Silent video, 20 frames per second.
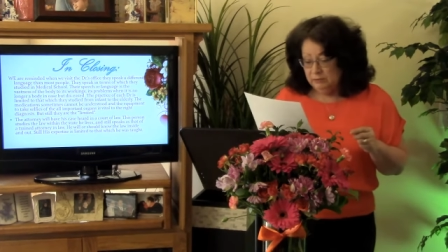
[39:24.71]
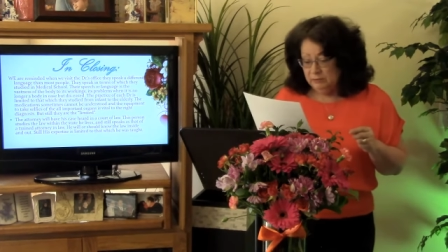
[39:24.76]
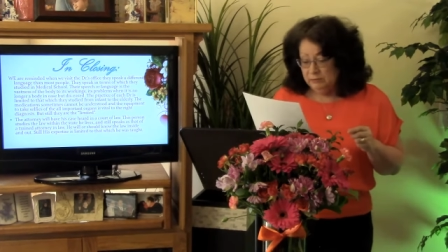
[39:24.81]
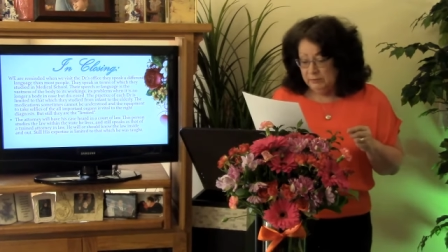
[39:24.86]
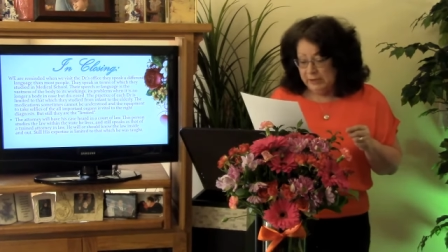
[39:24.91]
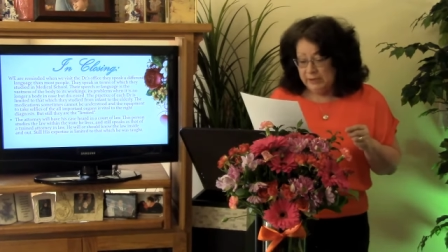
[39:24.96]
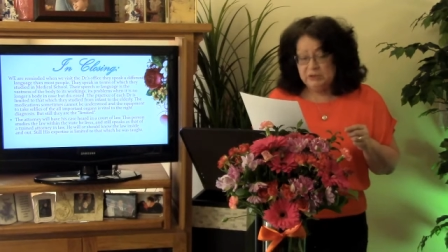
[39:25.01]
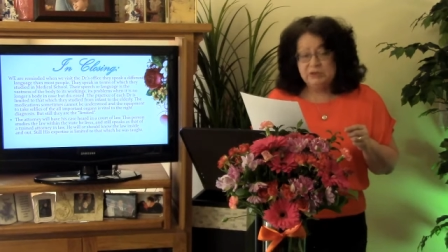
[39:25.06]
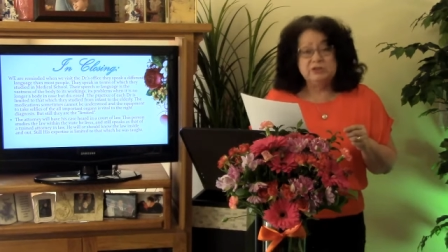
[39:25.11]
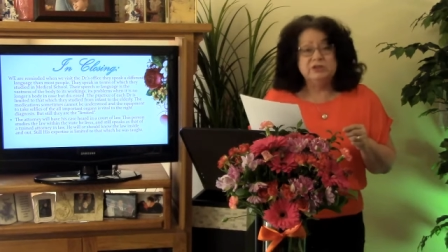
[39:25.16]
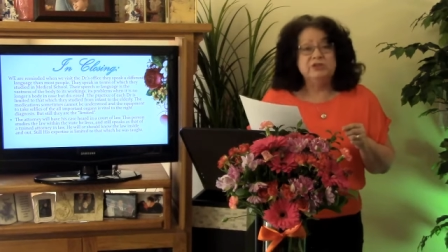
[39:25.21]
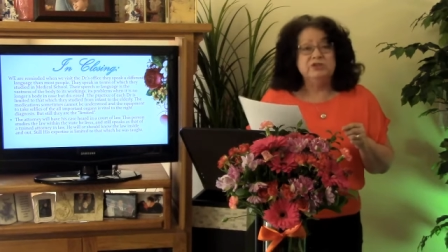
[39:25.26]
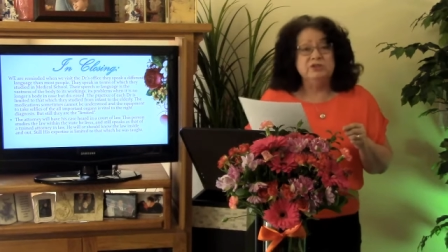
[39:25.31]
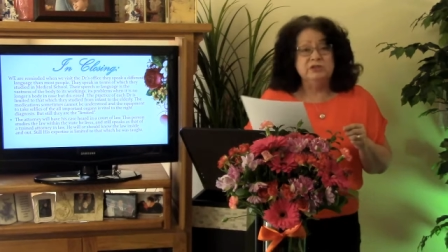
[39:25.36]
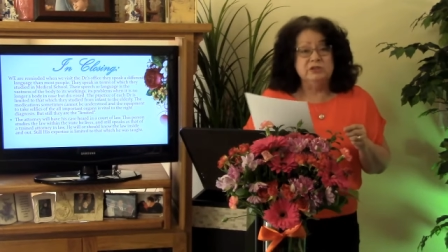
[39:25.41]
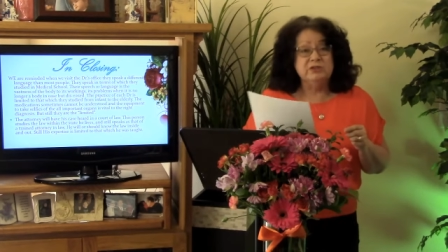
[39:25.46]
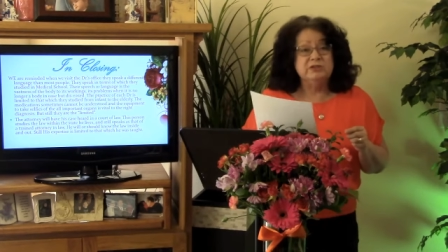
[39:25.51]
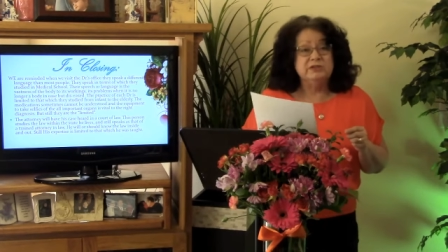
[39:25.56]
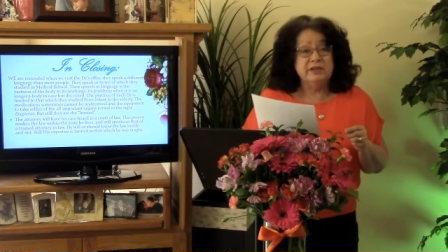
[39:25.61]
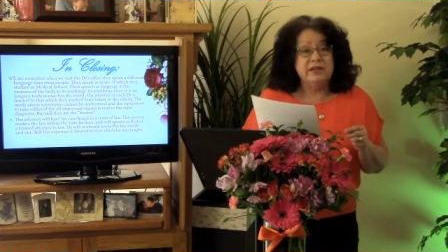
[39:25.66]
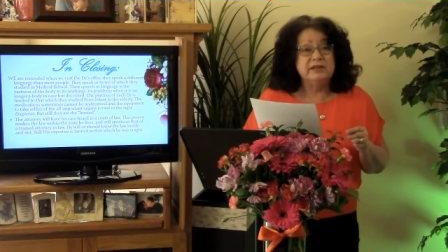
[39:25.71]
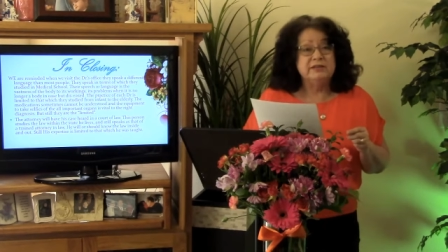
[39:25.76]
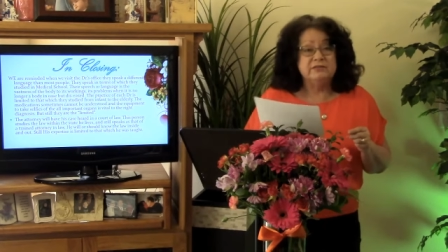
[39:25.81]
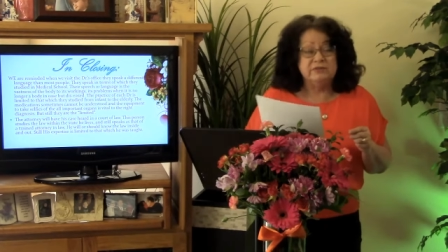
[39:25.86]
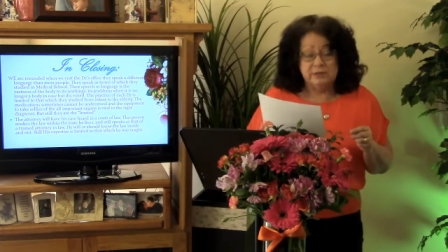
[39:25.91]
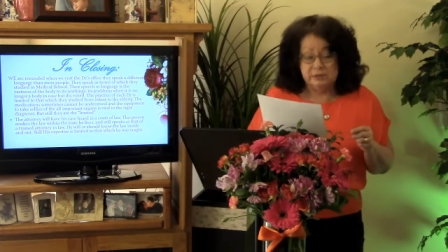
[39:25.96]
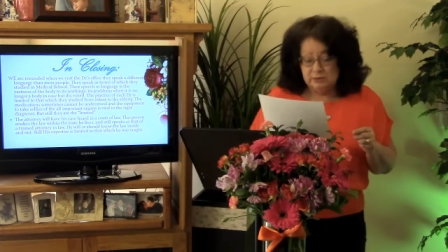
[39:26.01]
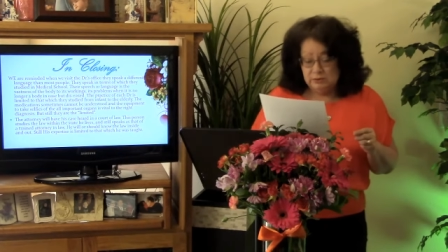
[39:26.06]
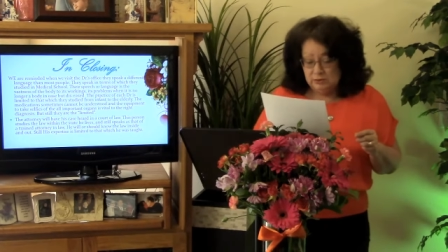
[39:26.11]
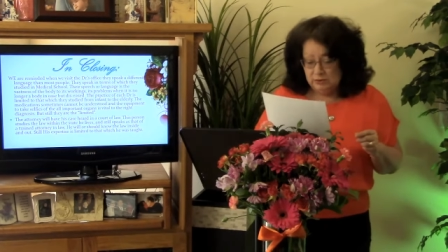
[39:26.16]
righteousness,
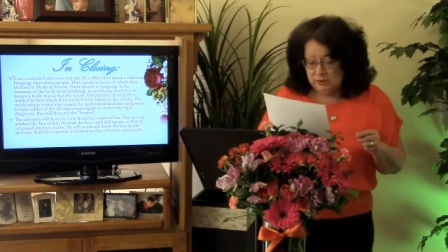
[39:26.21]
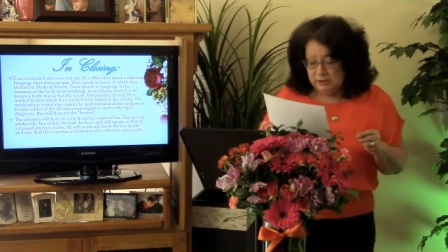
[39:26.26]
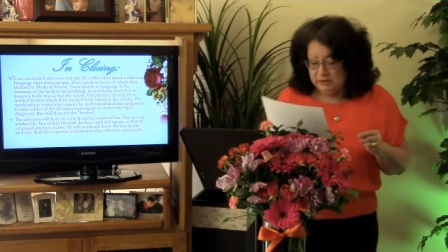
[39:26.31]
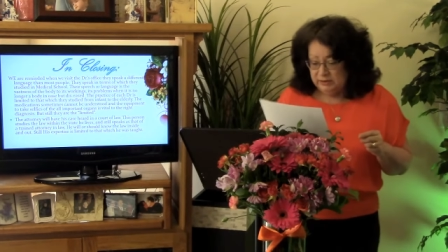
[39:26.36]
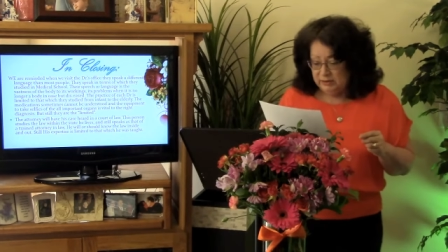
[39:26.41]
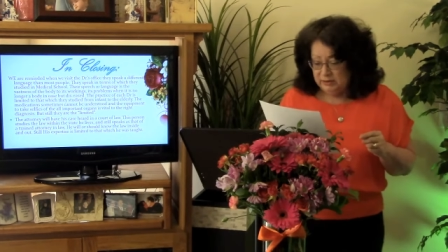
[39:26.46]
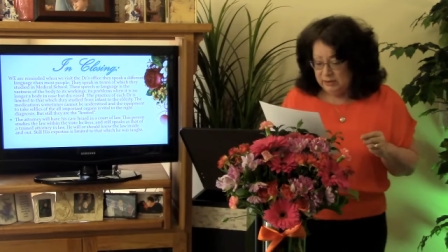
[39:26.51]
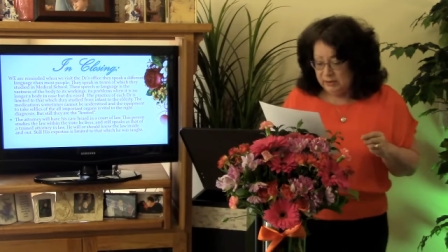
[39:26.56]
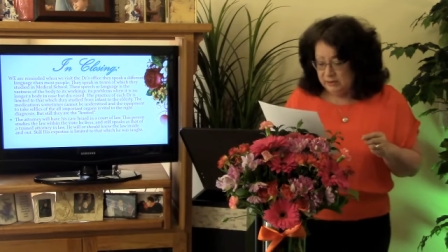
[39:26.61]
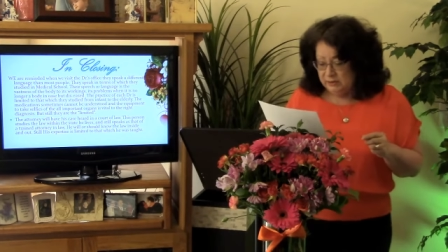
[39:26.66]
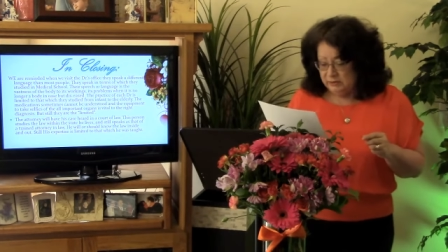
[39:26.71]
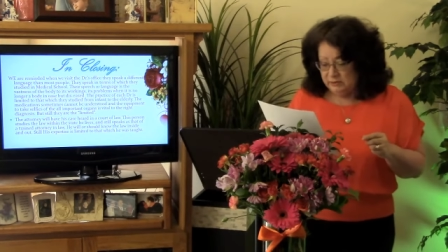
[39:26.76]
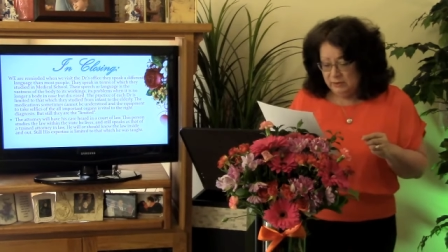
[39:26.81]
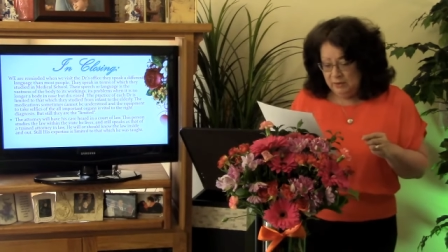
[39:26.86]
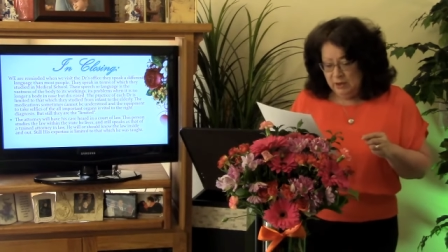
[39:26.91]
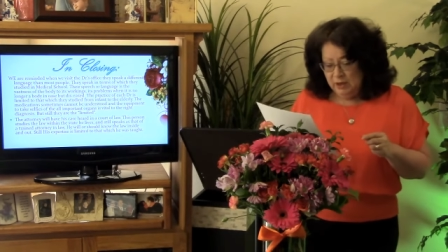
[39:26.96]
yes, and justice.